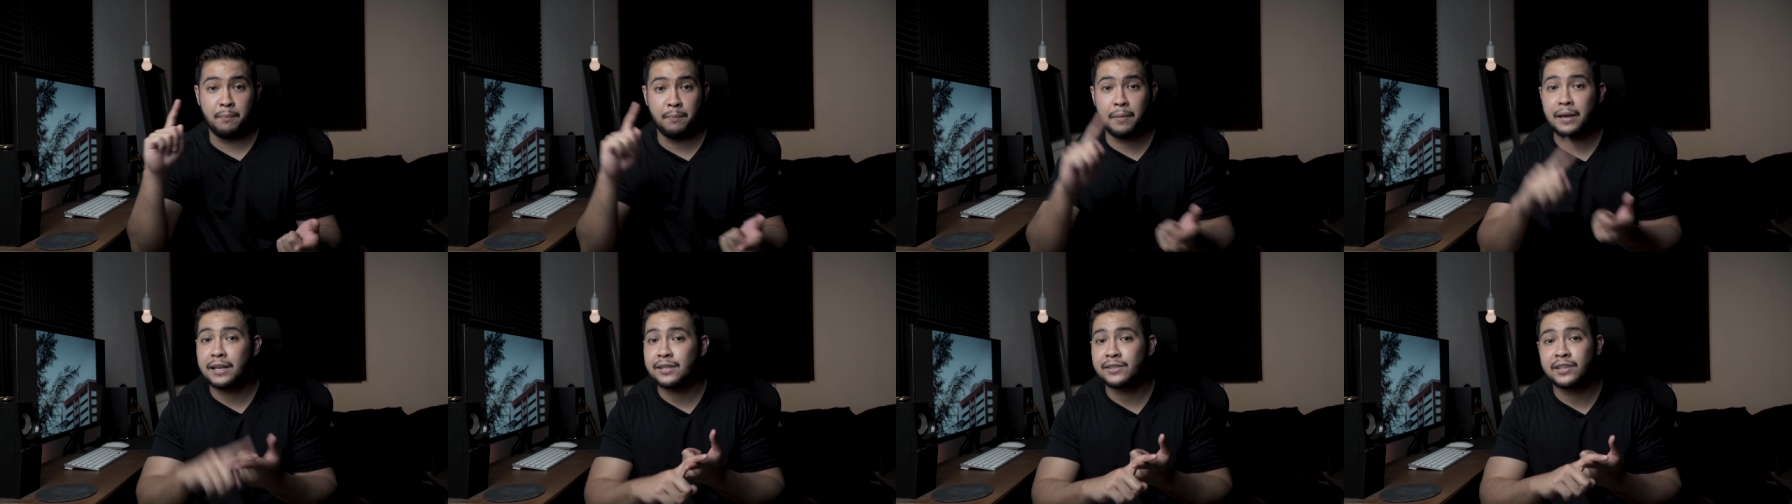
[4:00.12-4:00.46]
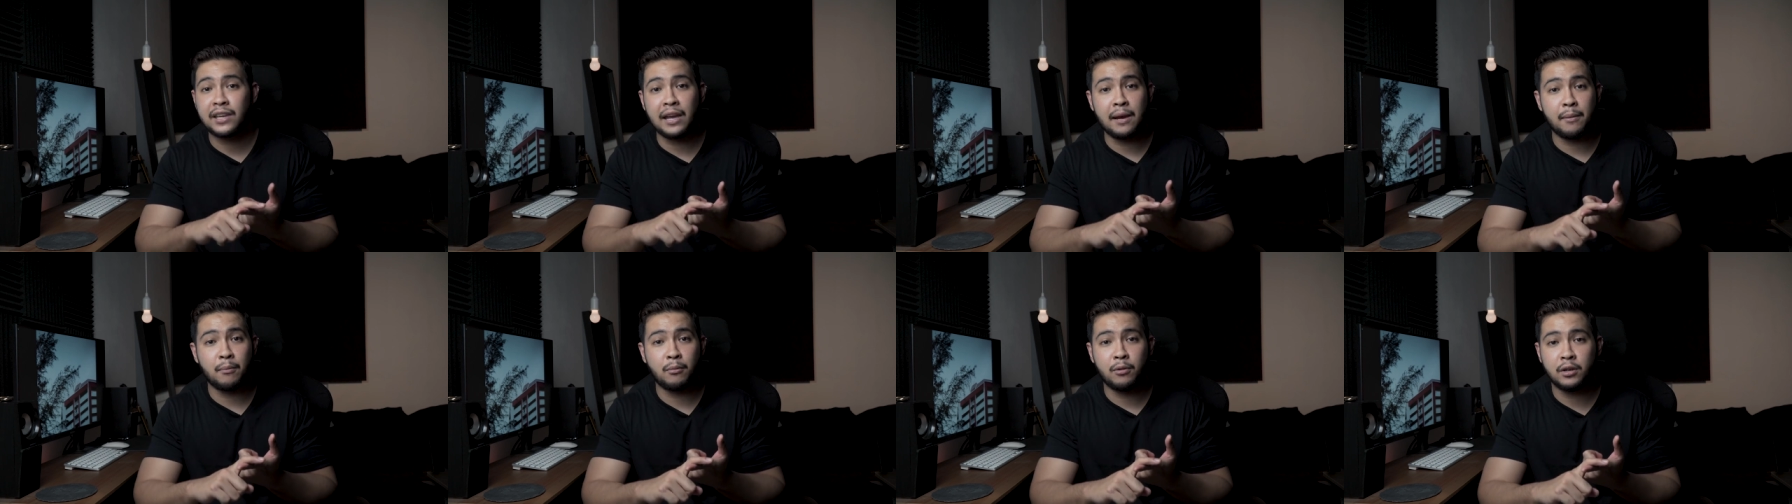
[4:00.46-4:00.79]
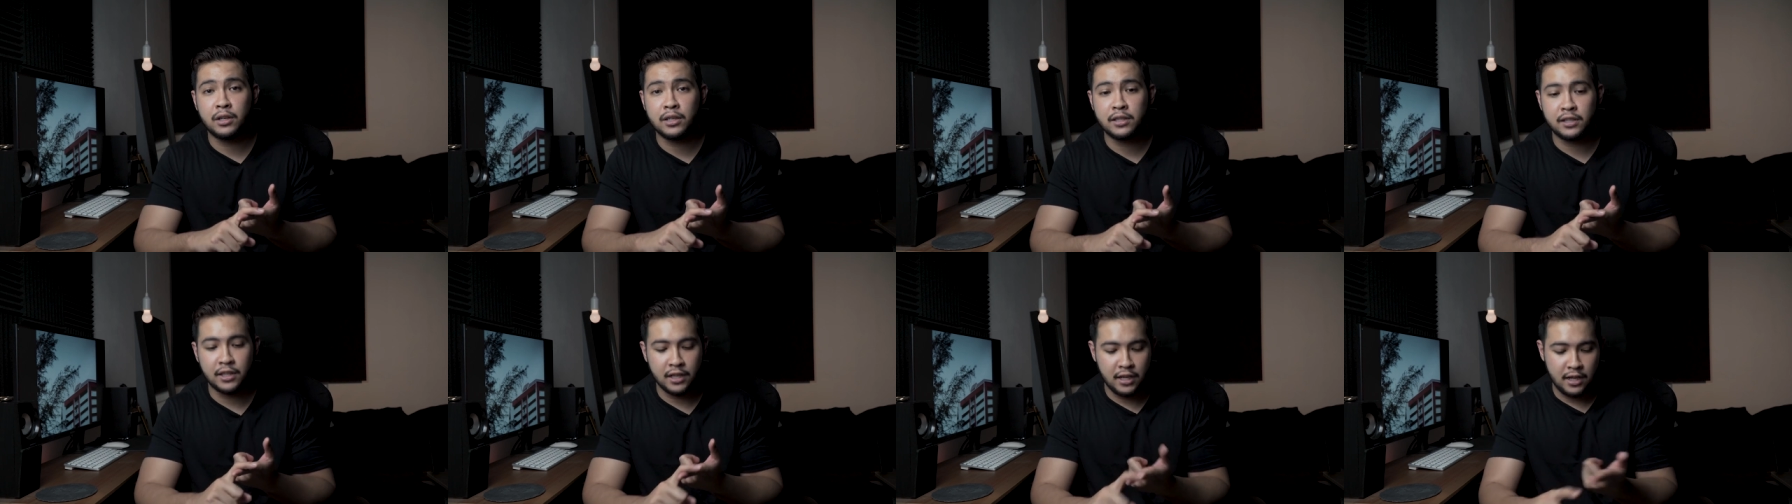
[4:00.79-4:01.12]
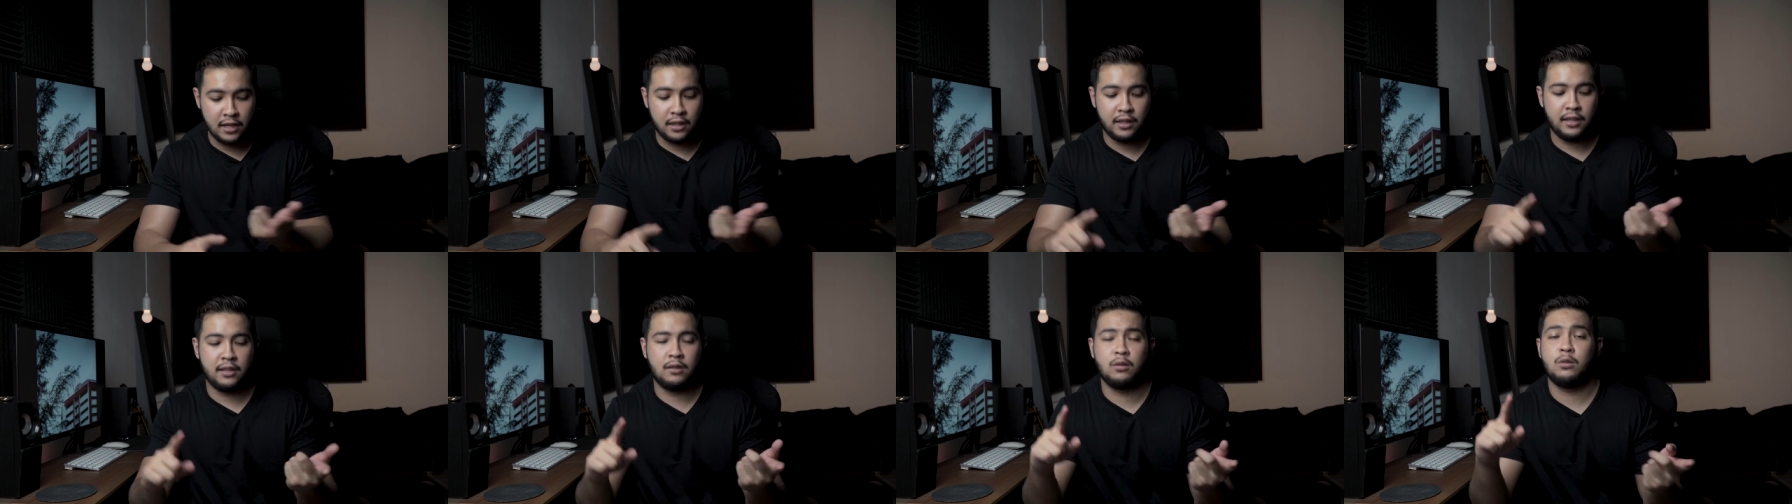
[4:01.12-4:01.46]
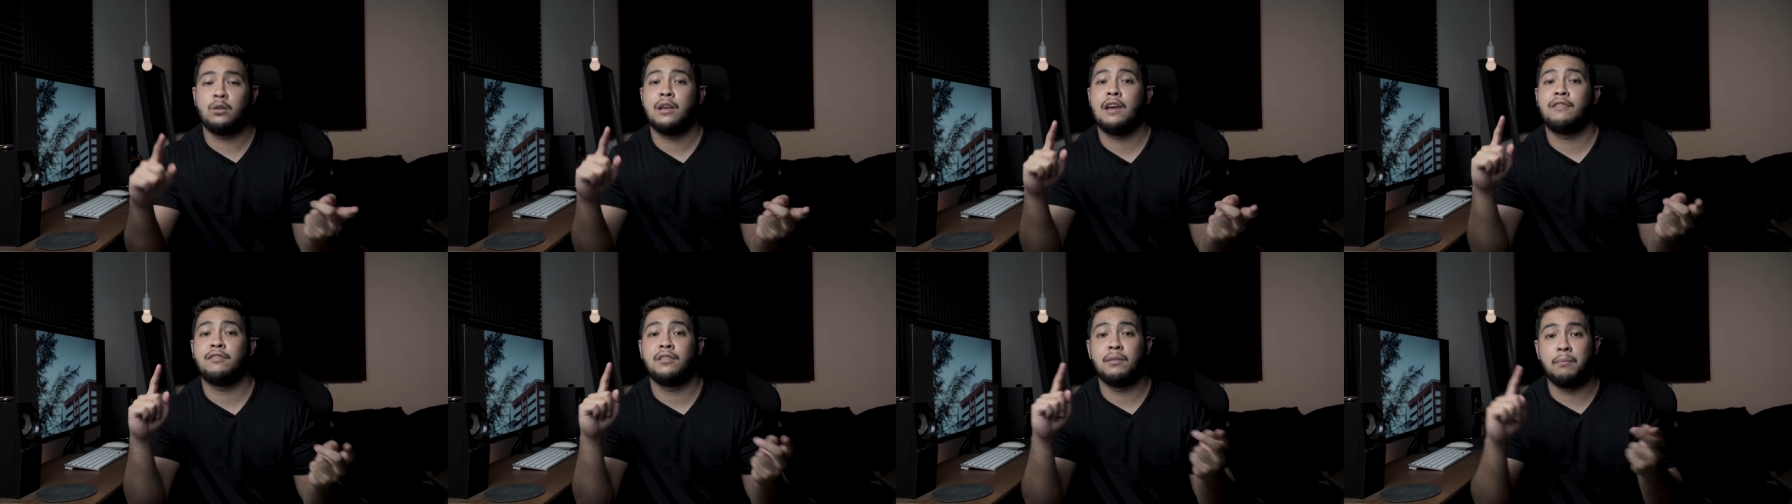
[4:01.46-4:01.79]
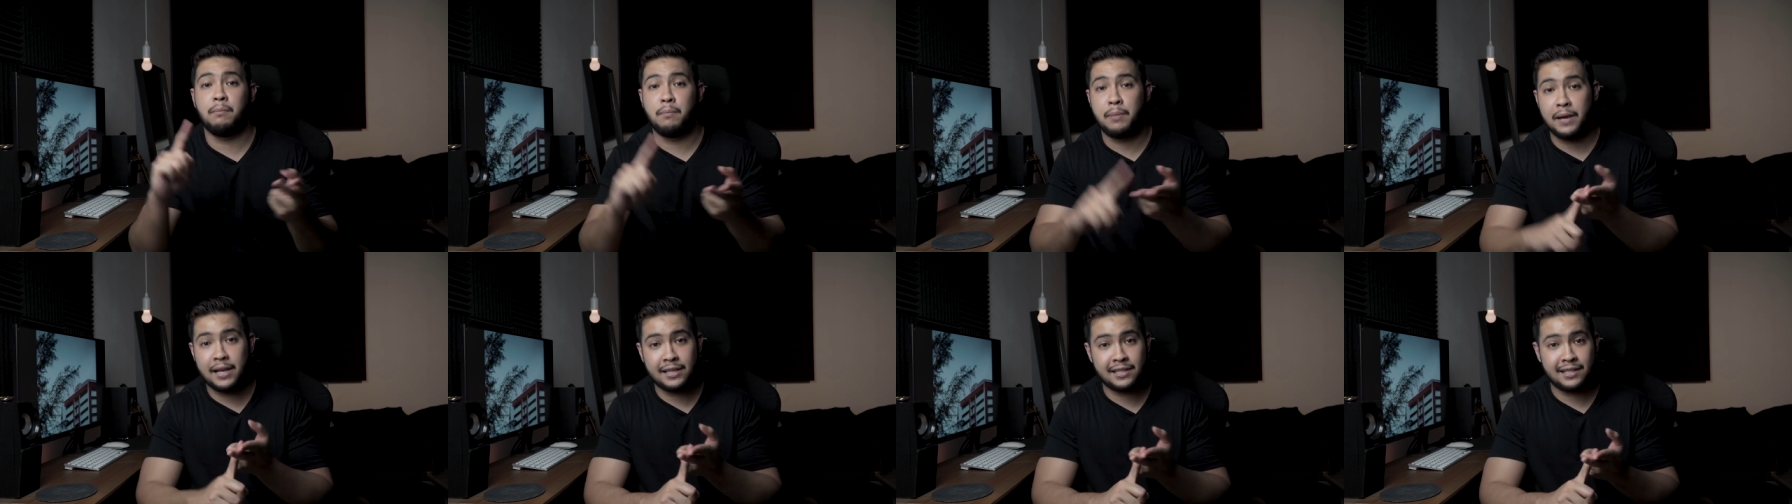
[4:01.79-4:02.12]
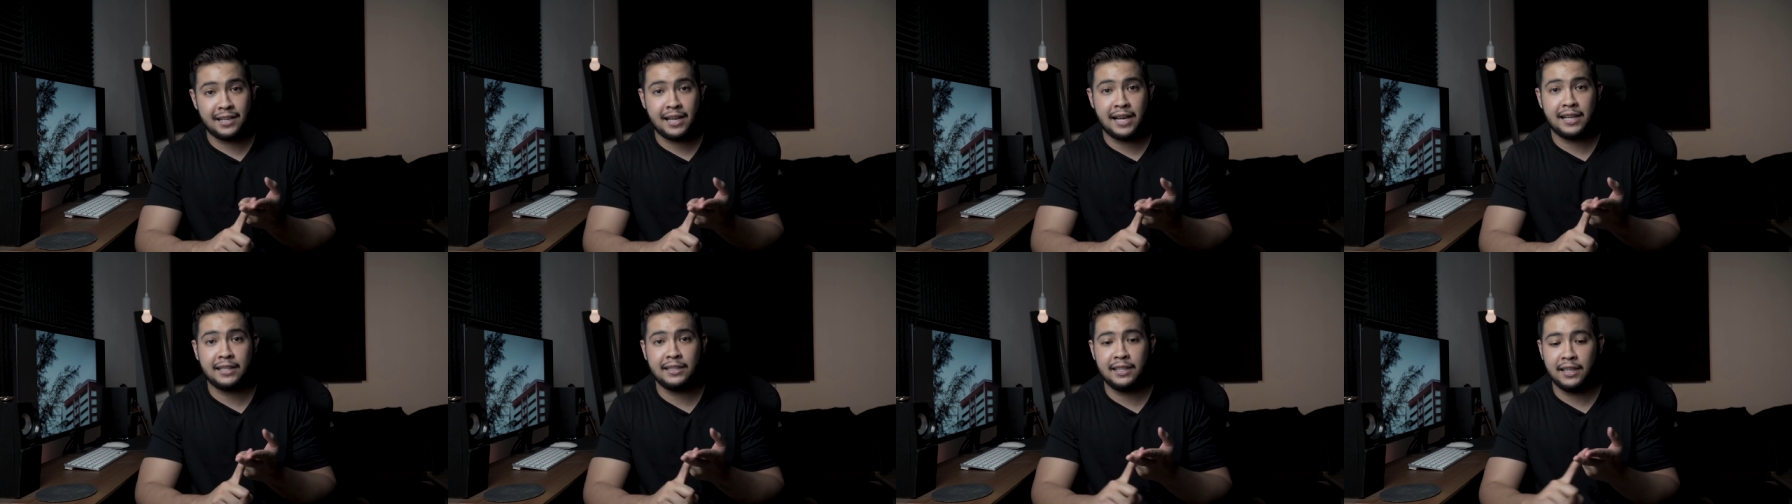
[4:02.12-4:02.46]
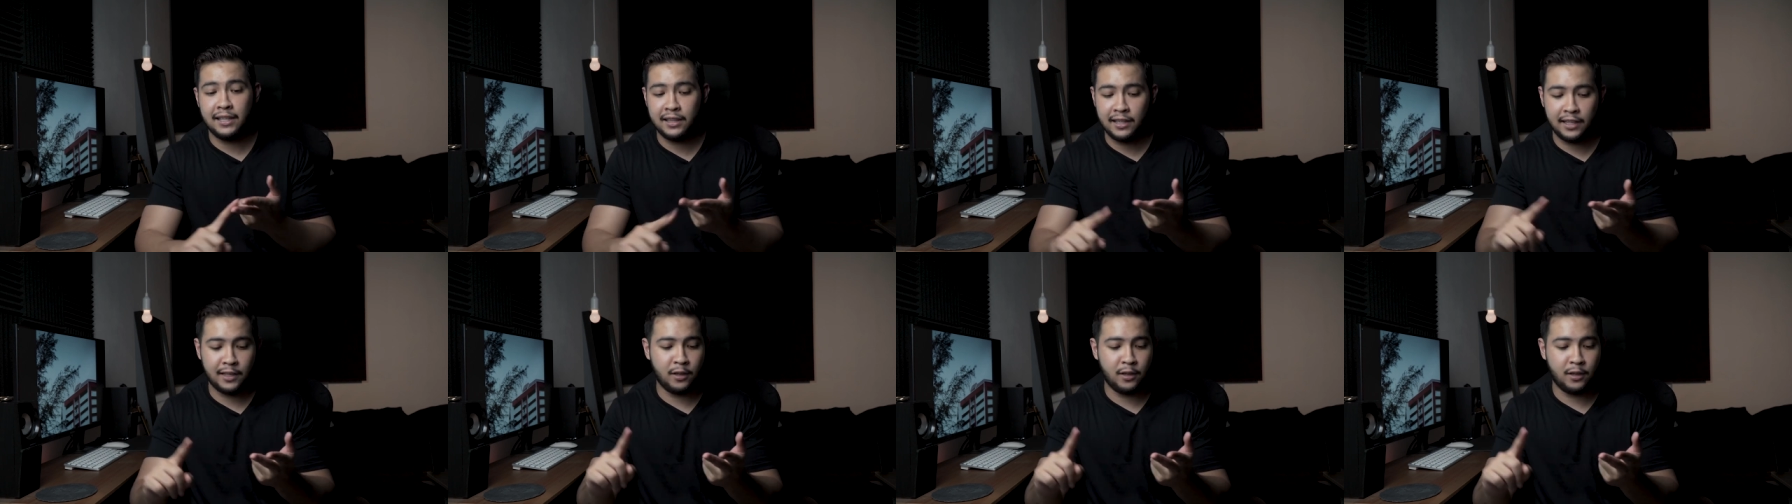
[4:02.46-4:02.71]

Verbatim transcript: the best cameras, they don't have the best lighting,